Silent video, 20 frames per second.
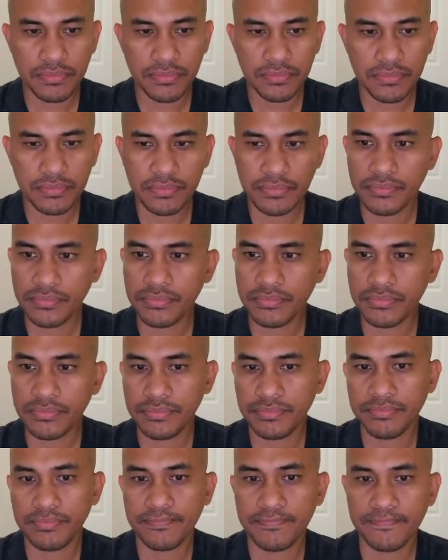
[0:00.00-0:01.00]

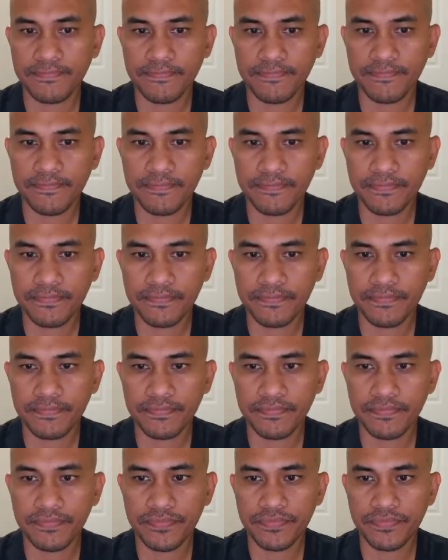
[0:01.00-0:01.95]
(silence)